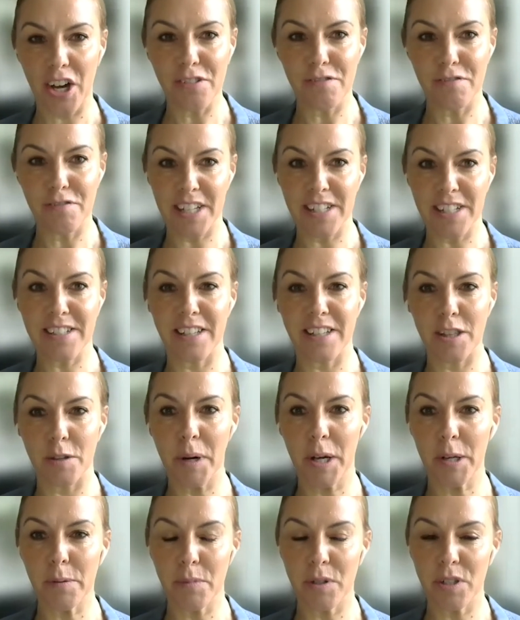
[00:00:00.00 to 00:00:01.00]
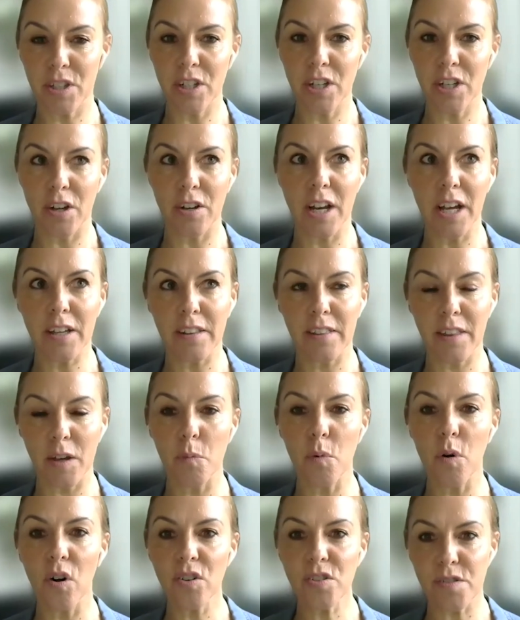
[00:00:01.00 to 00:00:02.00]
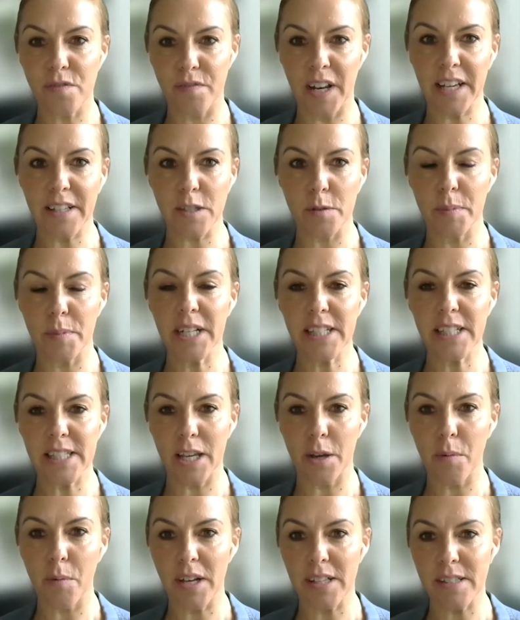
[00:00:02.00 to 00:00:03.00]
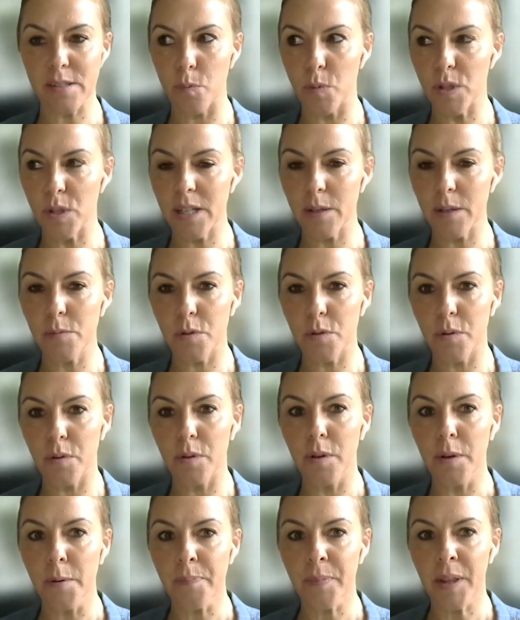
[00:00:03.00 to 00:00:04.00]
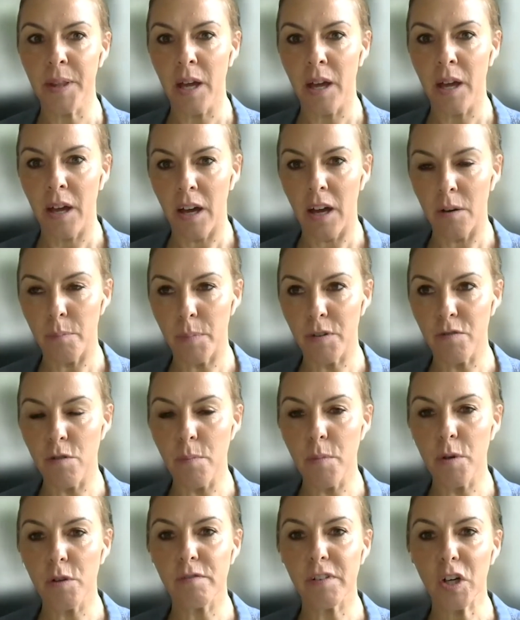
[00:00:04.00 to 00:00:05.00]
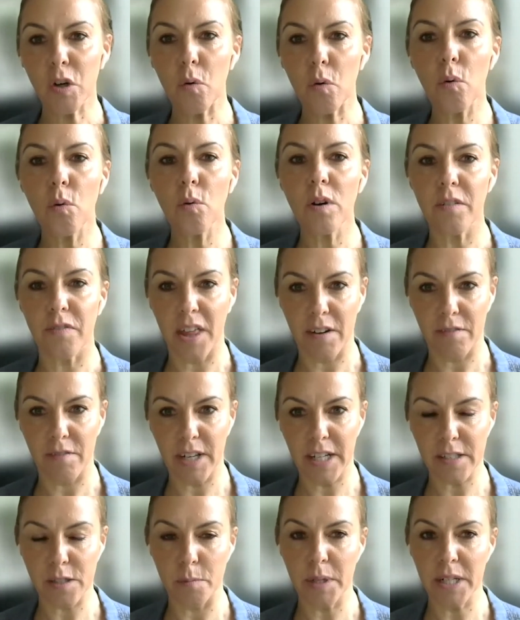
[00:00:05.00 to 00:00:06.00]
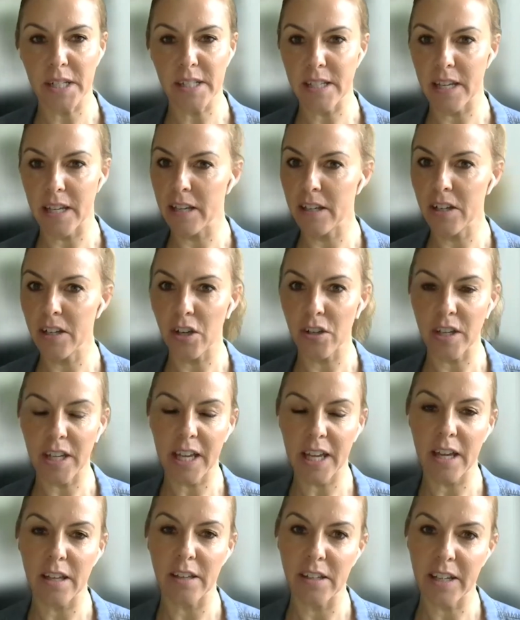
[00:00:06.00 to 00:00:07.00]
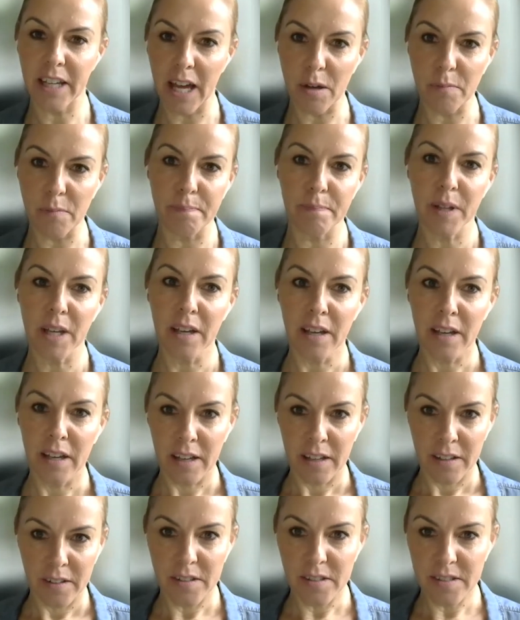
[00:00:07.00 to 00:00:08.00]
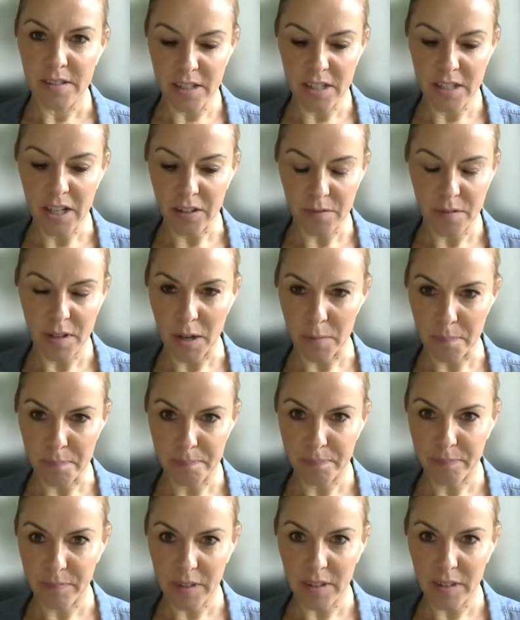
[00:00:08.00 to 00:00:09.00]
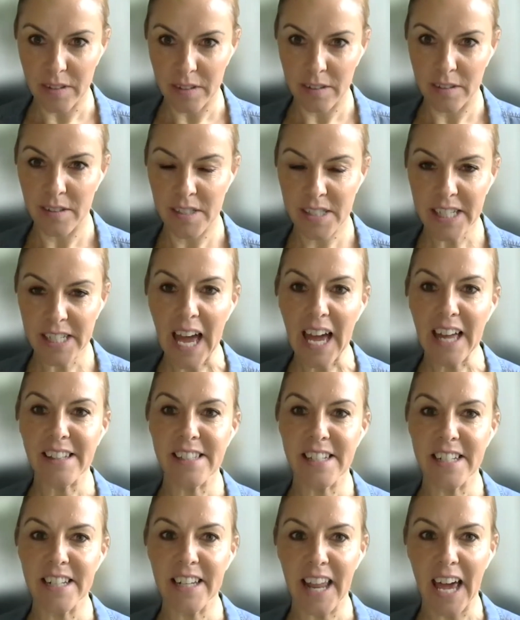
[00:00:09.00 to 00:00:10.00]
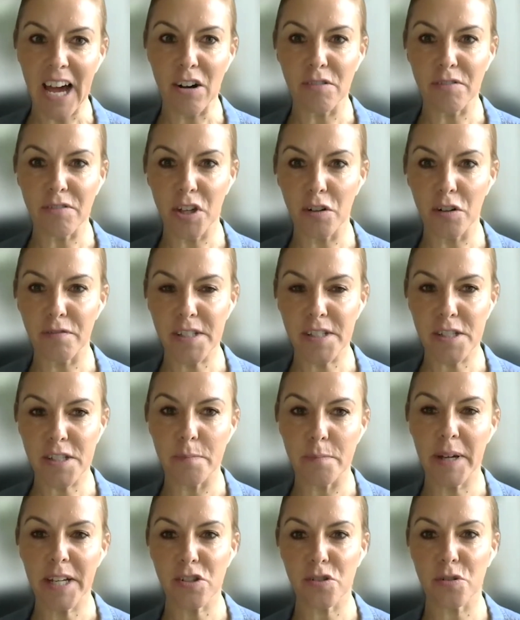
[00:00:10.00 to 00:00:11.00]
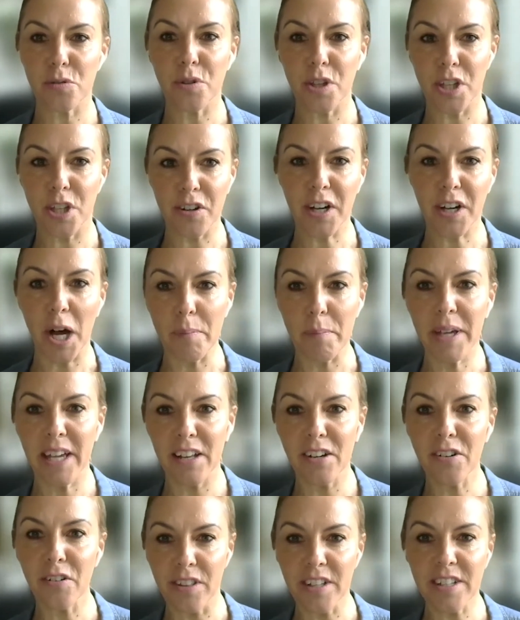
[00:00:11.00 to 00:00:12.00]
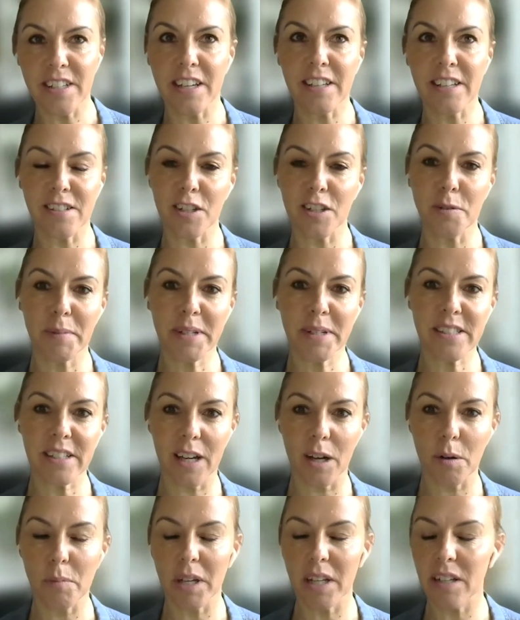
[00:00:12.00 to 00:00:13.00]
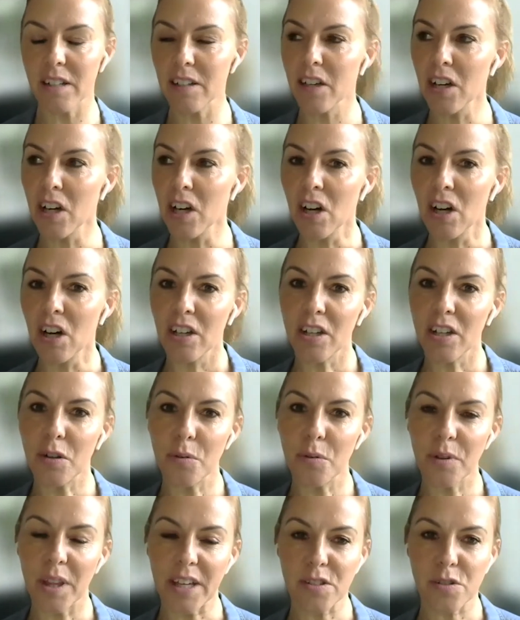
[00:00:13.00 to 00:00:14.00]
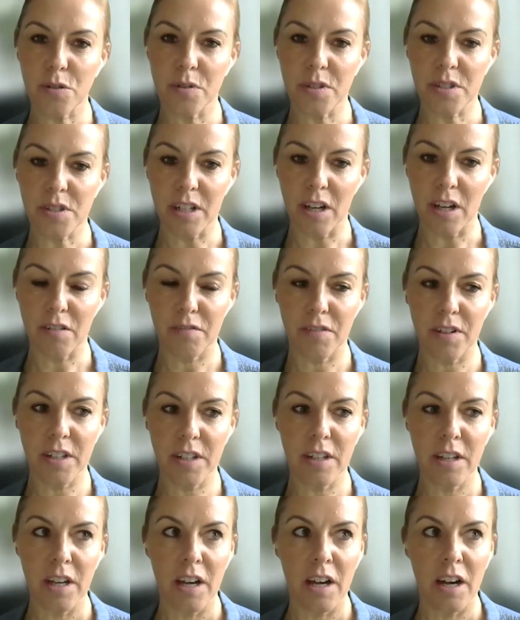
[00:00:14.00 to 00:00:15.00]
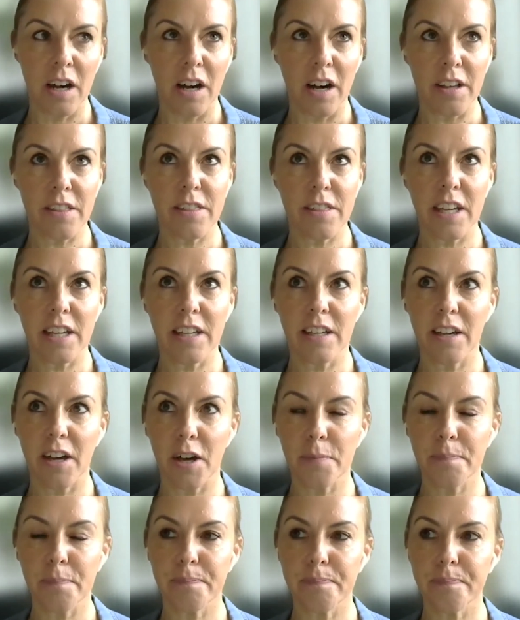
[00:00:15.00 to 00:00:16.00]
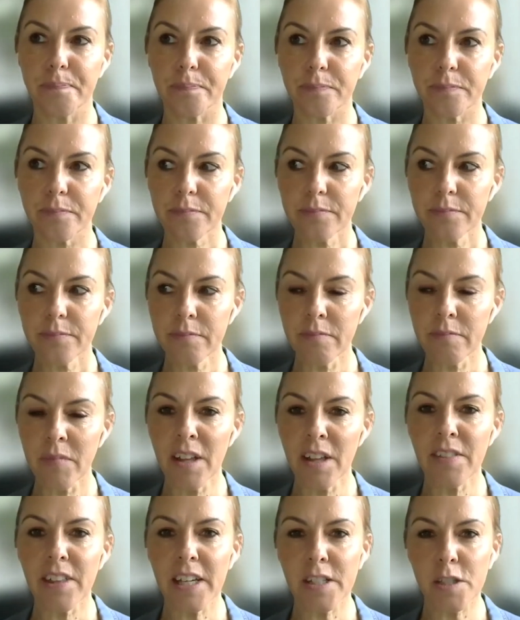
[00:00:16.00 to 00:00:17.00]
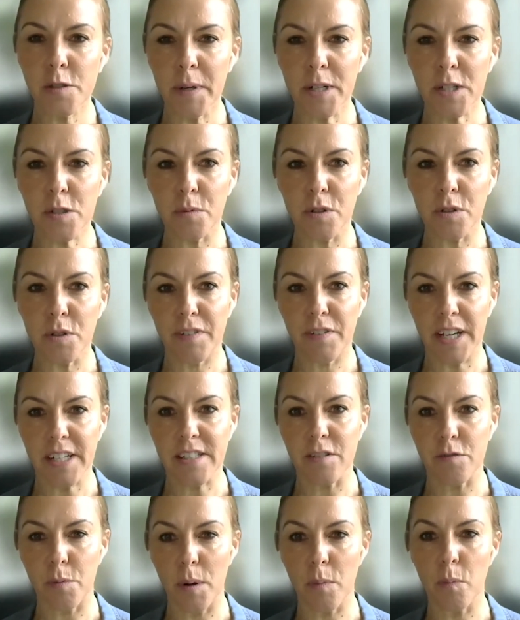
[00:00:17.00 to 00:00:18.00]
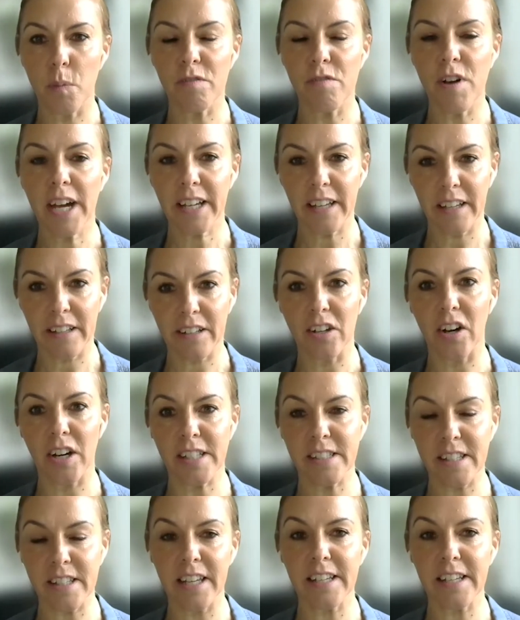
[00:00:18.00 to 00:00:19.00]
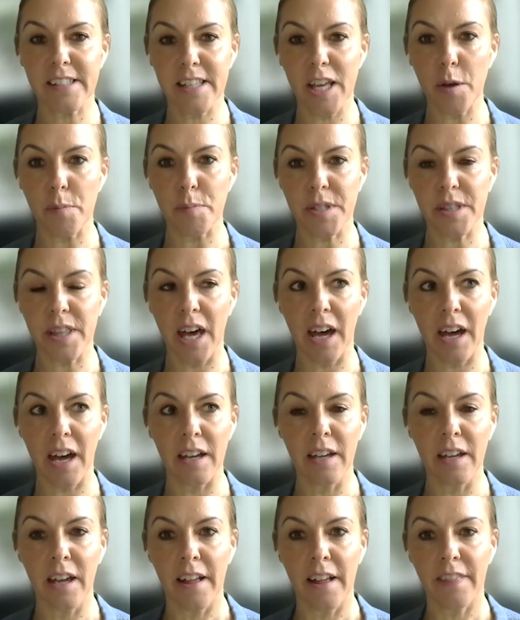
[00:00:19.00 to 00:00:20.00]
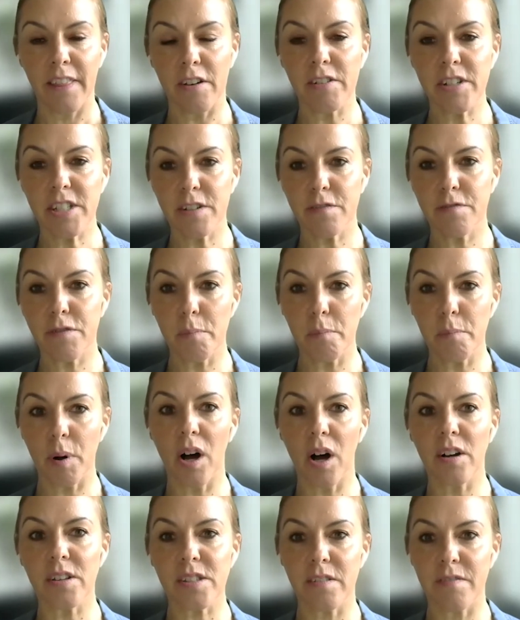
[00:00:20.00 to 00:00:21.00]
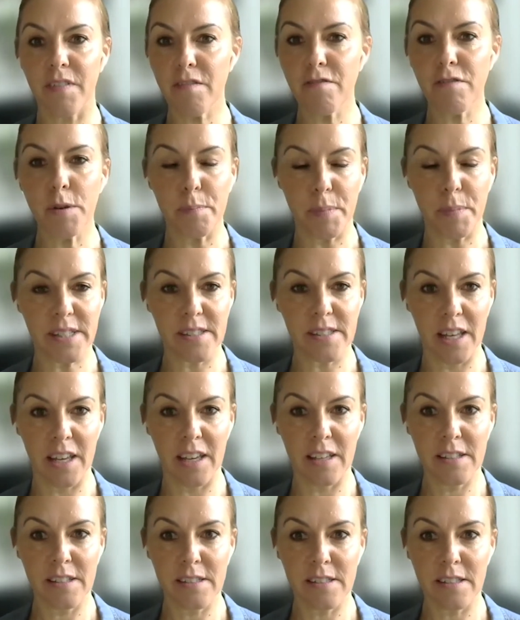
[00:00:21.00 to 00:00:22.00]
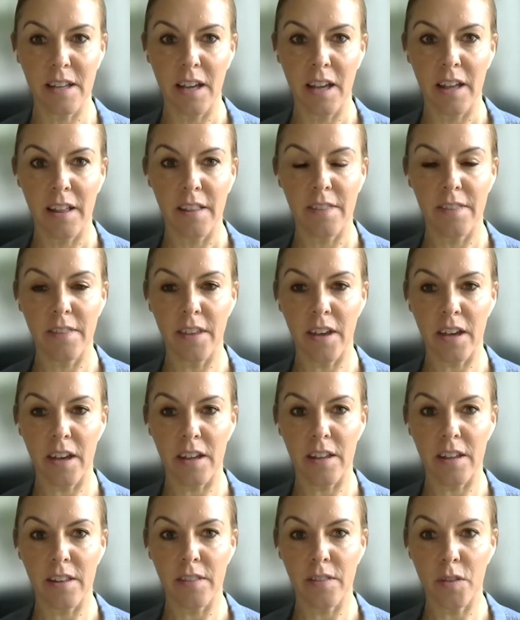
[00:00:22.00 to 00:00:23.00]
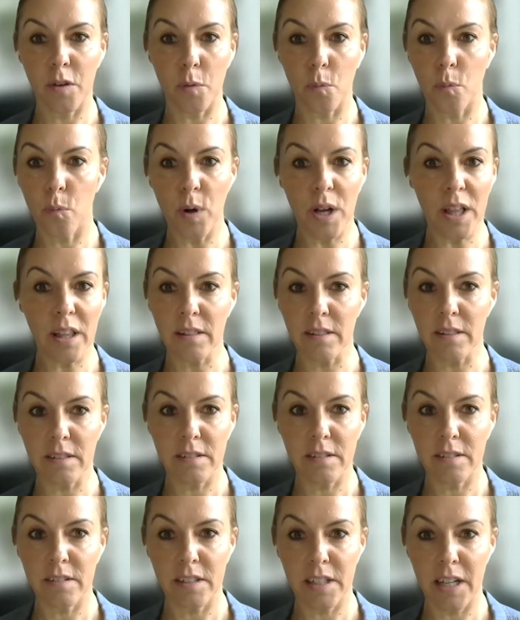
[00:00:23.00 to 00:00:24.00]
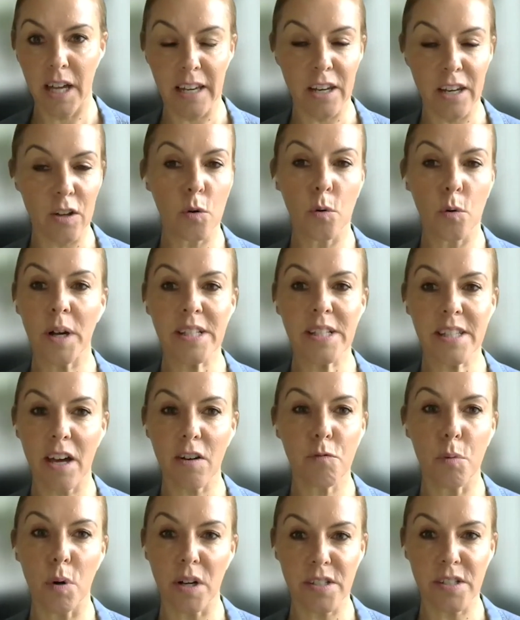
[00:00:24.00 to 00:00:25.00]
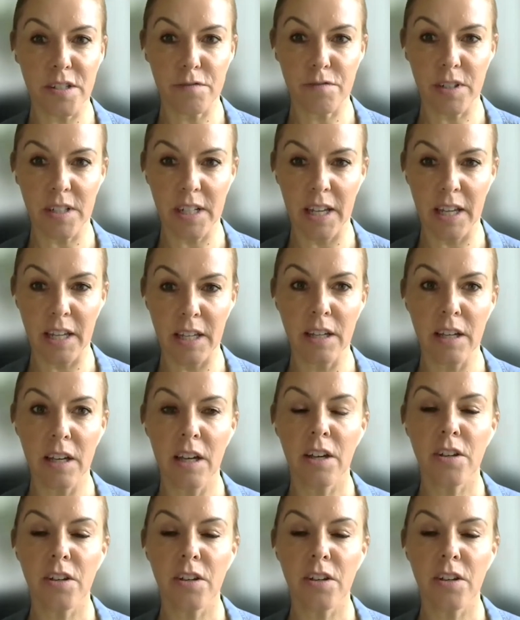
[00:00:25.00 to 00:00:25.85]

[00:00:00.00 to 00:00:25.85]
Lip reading: COVID. At the moment, like there was flexibility, whereas we seem to be removing all of that flexibility. You're getting, you know, um, scanned in and out of the office to make sure that you're coming in on the days that you're meant to come in, and all that sort of stuff. And I think I think it's much more effective when we recognise and accept that there are different parts of every business that will and always have worked differently.